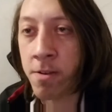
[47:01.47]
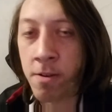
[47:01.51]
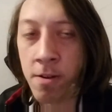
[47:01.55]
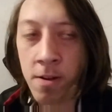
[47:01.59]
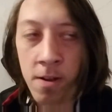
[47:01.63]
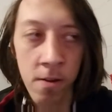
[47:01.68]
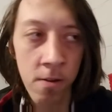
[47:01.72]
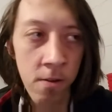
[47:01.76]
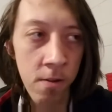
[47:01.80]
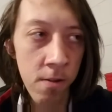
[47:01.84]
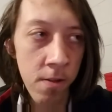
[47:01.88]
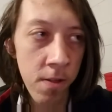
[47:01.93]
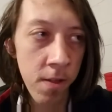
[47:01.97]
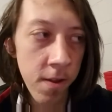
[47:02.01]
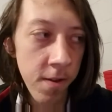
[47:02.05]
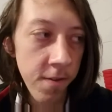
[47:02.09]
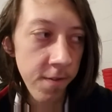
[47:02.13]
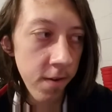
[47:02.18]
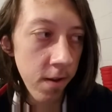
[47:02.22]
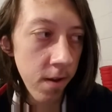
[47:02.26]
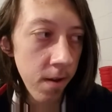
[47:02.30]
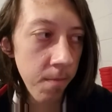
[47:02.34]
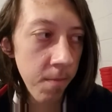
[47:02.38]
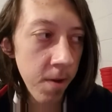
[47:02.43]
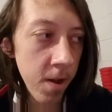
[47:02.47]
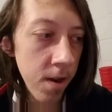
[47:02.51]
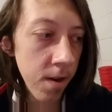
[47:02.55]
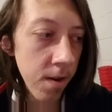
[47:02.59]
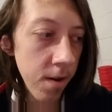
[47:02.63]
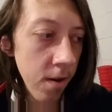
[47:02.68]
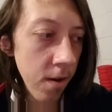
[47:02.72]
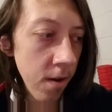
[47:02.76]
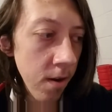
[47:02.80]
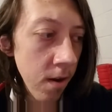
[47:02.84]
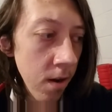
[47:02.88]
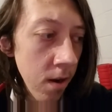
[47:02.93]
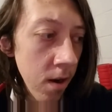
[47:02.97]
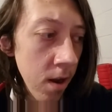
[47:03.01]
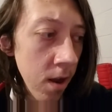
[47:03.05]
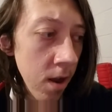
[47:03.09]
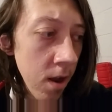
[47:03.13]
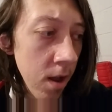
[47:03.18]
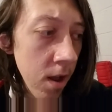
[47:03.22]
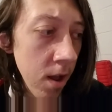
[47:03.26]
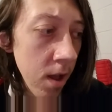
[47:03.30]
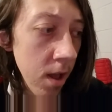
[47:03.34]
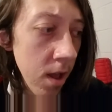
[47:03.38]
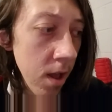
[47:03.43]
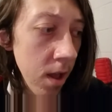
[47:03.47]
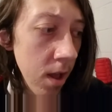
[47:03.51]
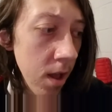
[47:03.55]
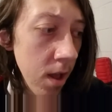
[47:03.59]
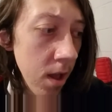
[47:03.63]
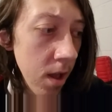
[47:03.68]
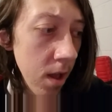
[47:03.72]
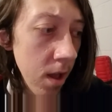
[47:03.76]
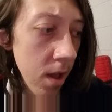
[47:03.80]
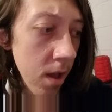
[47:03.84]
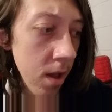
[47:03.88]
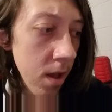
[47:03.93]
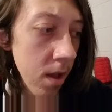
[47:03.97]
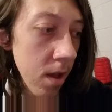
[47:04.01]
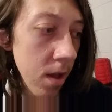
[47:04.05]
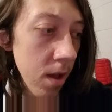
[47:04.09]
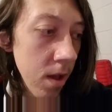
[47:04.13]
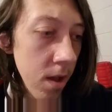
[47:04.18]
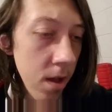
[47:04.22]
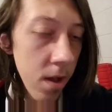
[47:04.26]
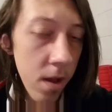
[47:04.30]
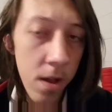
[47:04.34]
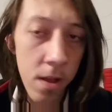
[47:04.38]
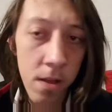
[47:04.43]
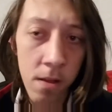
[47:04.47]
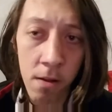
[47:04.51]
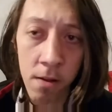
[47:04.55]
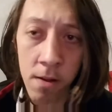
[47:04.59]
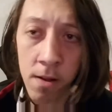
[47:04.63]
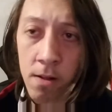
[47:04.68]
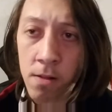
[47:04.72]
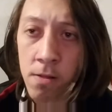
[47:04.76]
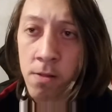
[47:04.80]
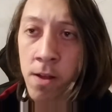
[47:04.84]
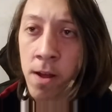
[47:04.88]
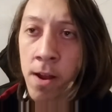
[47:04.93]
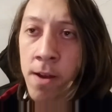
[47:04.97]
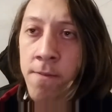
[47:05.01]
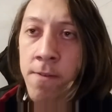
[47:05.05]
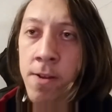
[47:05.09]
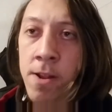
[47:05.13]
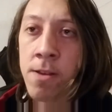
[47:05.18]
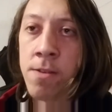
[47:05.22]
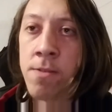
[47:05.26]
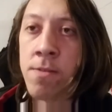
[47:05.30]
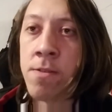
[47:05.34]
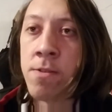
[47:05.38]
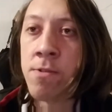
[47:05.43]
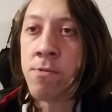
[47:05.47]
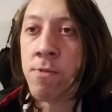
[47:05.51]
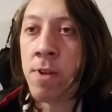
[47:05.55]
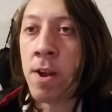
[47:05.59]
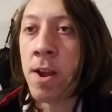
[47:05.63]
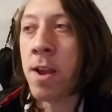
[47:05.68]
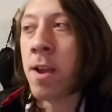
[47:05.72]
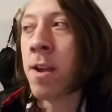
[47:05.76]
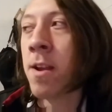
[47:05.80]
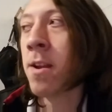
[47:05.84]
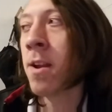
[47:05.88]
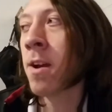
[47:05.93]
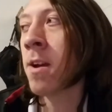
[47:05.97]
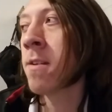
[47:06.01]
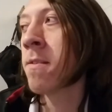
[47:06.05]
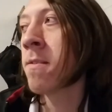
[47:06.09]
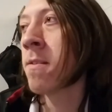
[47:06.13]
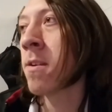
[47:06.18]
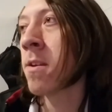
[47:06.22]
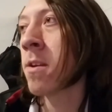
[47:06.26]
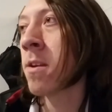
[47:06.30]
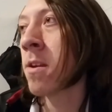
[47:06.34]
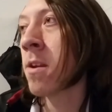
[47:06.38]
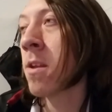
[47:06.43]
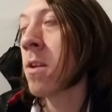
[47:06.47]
and call the jam on turn. So like a lot of it is just recognizing